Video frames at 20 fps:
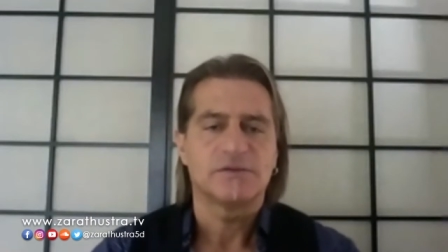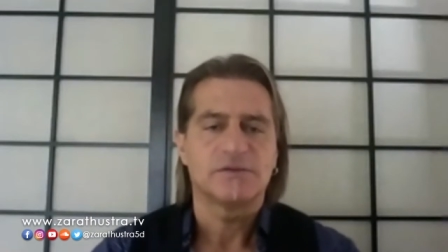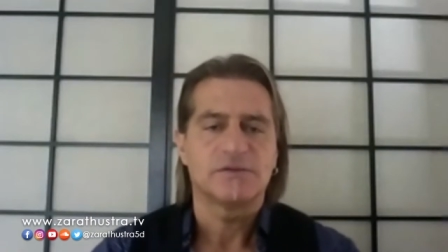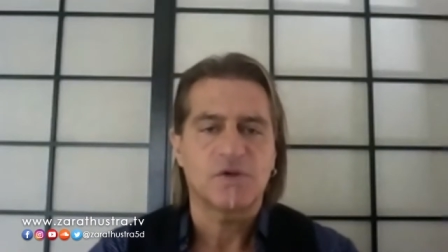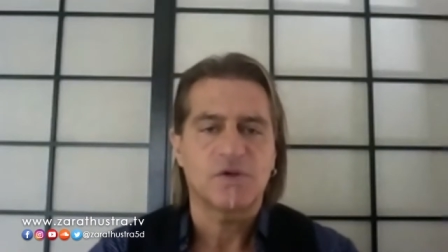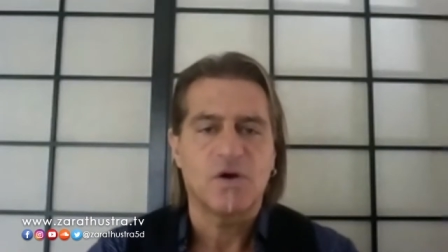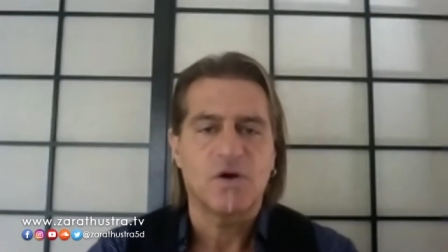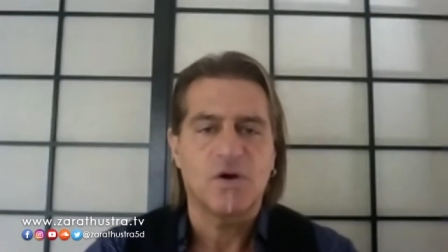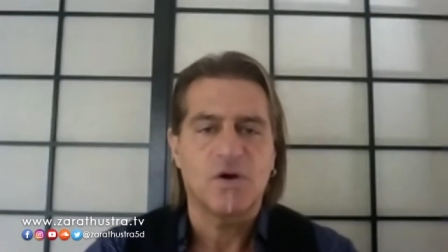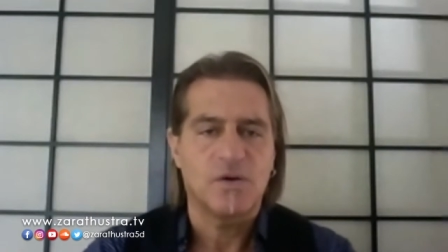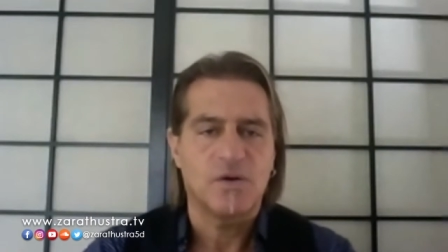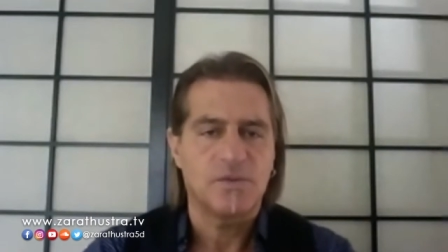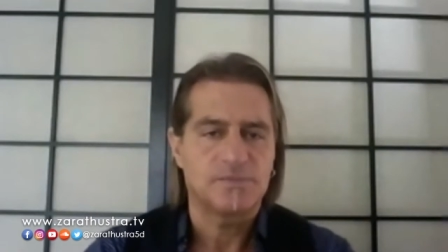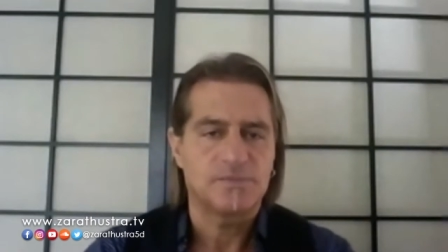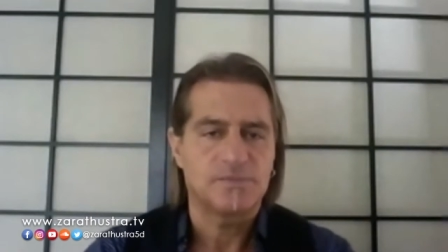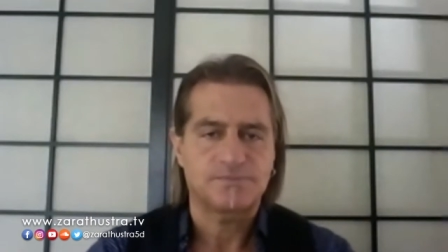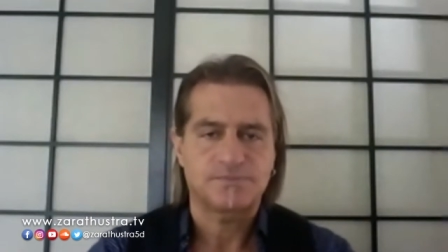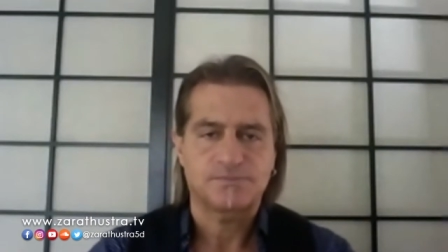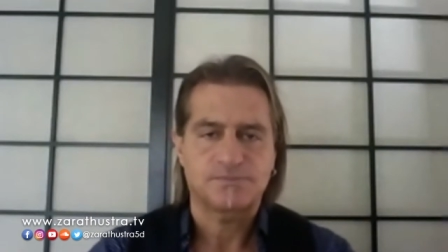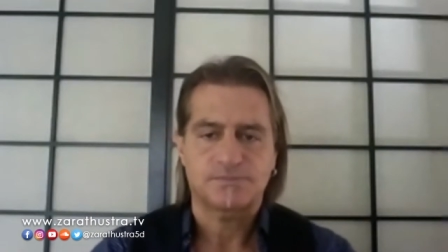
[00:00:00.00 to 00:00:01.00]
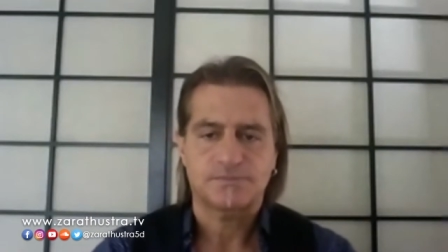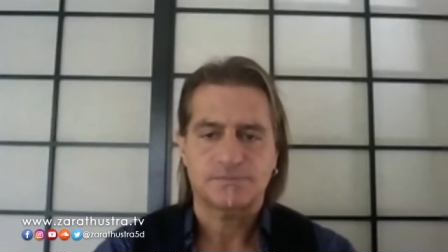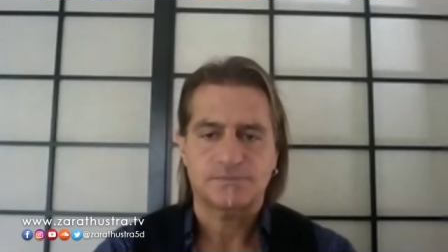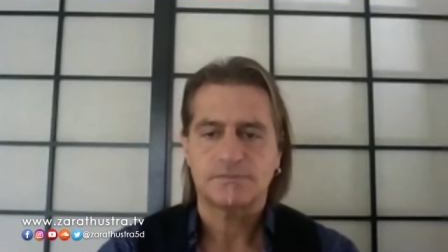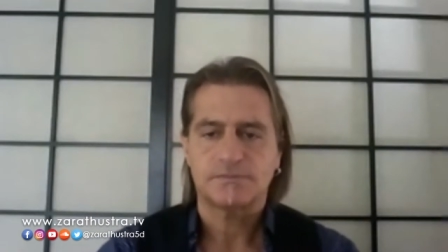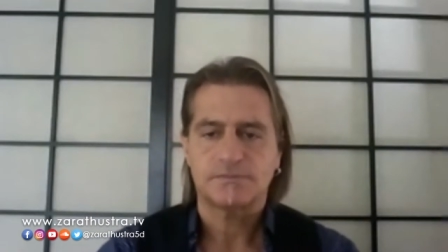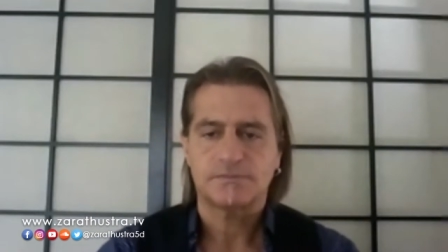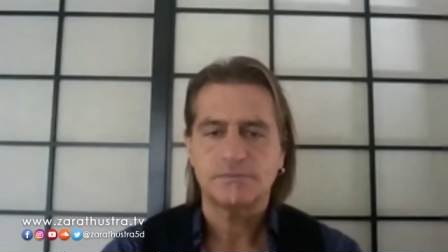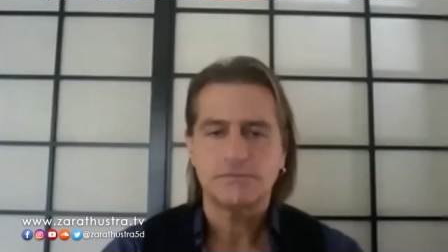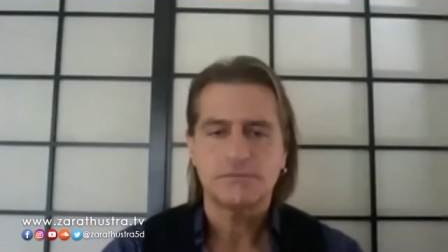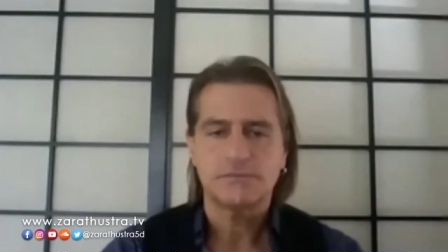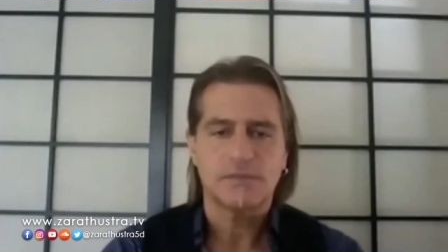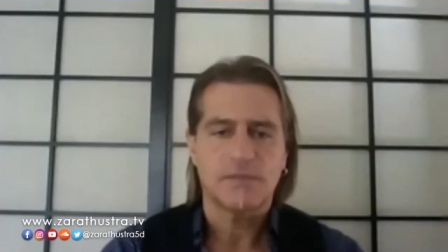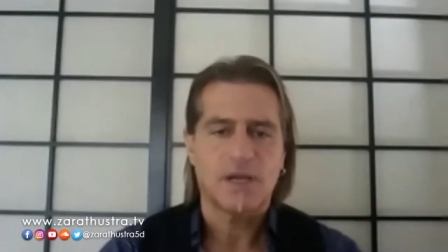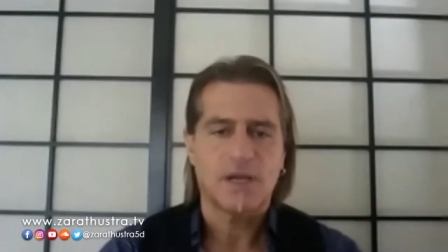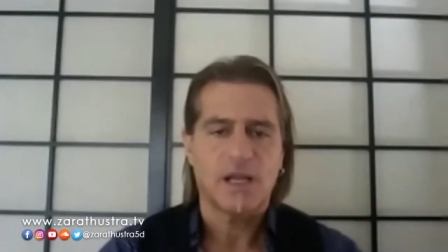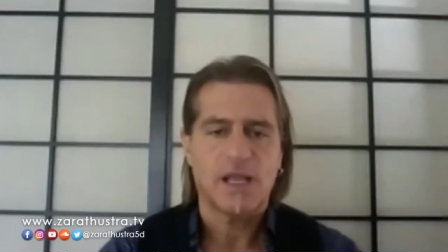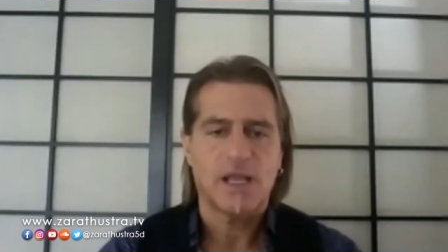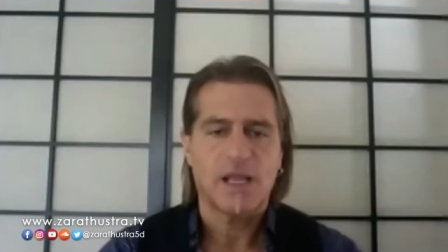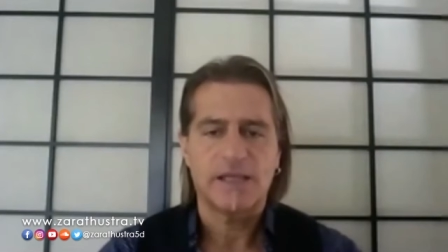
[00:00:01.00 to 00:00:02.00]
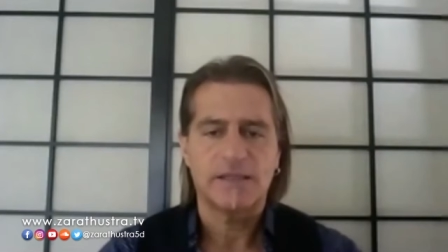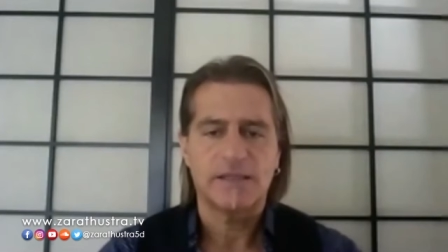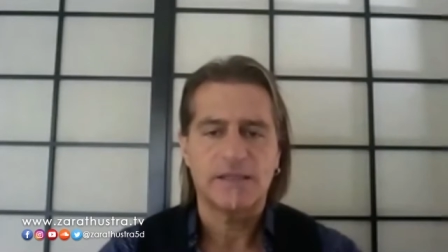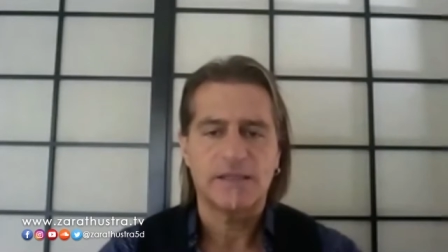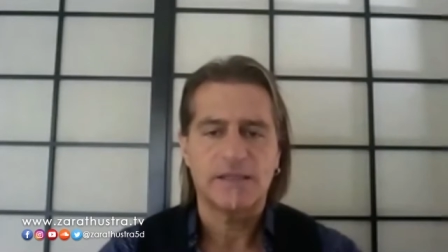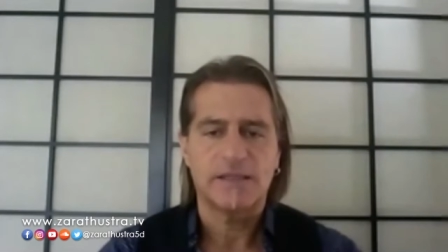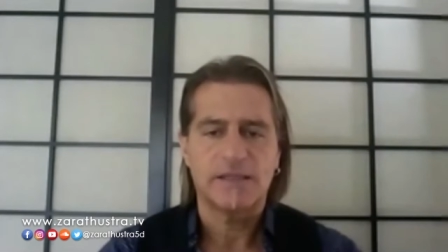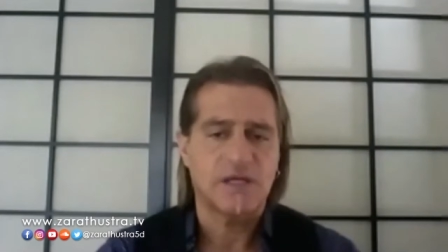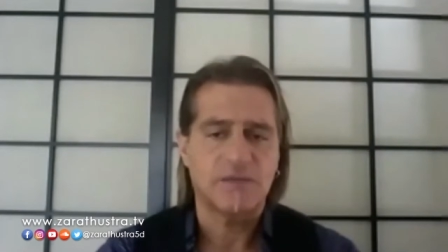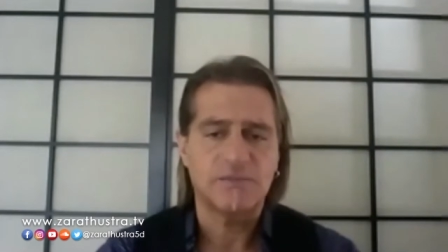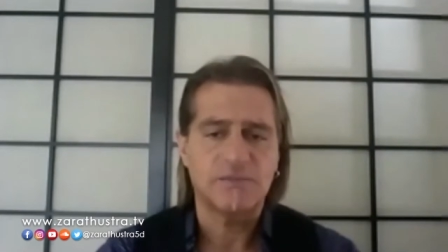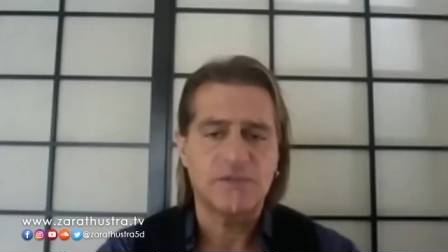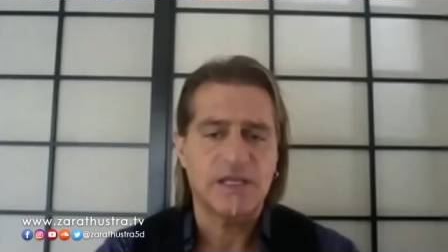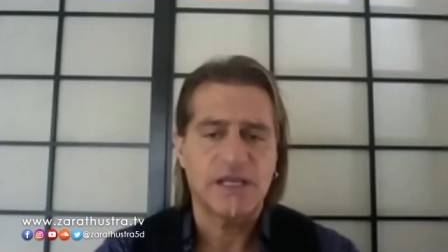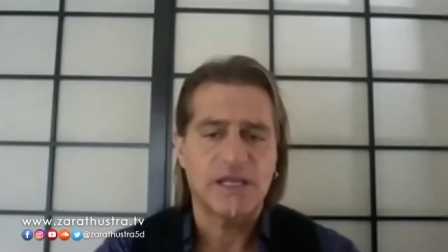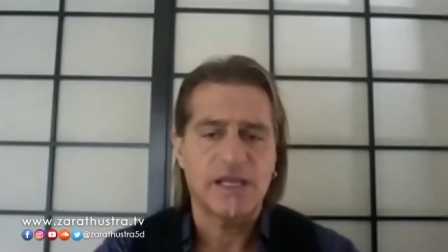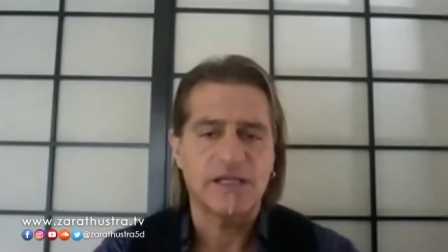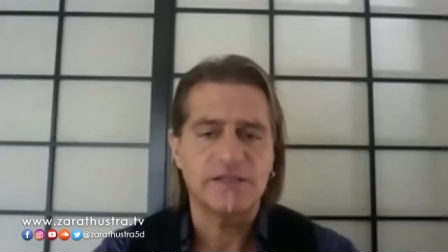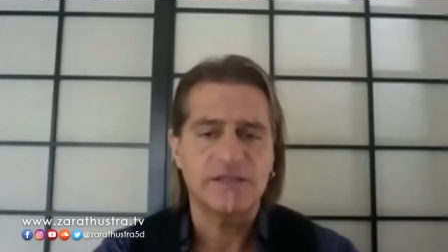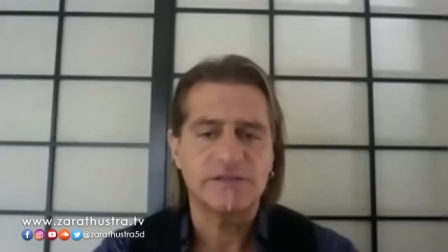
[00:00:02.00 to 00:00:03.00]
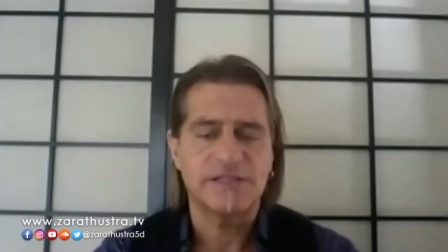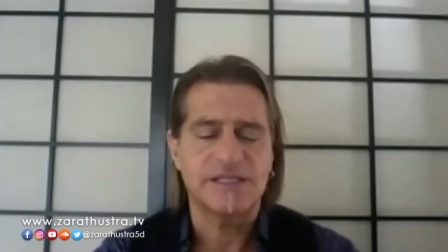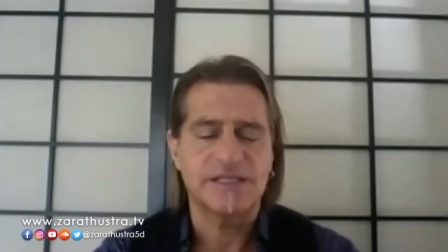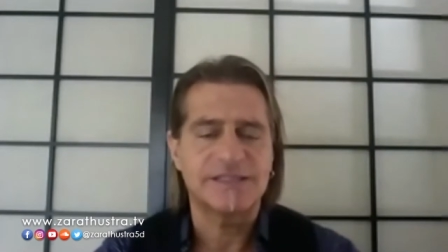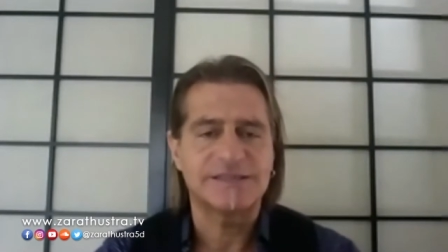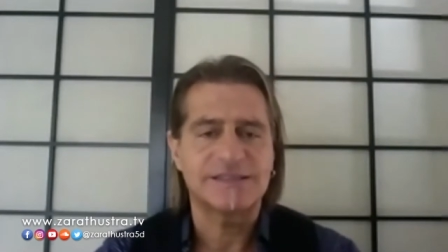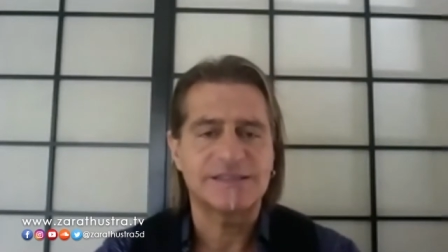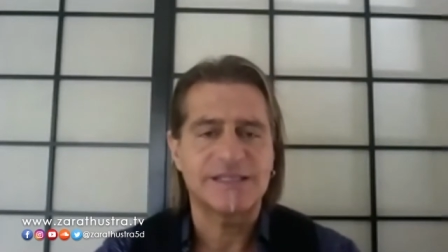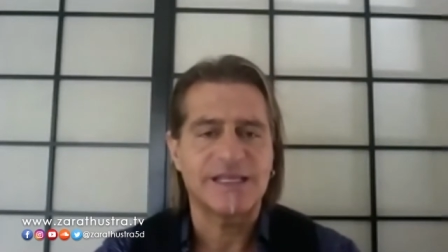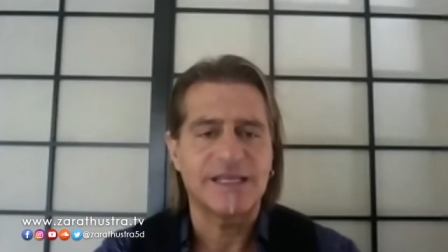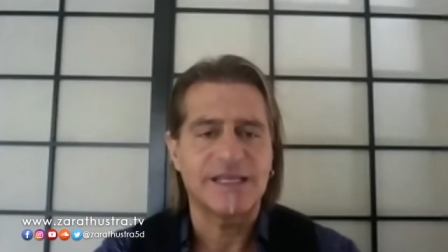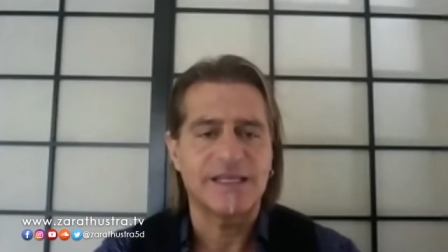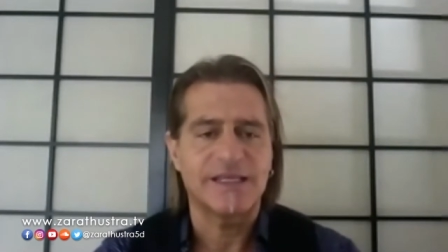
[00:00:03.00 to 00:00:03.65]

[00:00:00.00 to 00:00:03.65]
So, and something else is